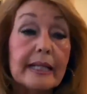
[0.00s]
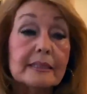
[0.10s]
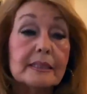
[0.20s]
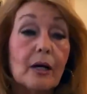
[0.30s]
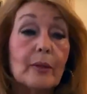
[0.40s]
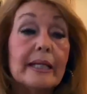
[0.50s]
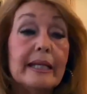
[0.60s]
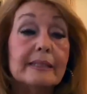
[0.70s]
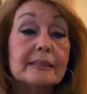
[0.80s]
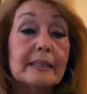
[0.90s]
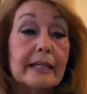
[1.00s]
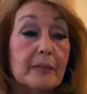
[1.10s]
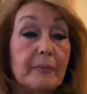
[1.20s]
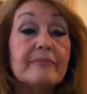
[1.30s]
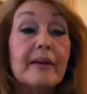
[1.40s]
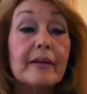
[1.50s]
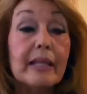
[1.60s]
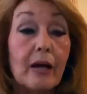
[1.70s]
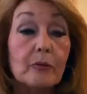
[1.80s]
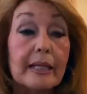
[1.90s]
And so it can be very
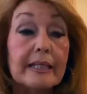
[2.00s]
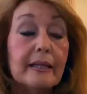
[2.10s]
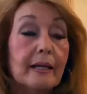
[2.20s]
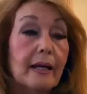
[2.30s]
lonely.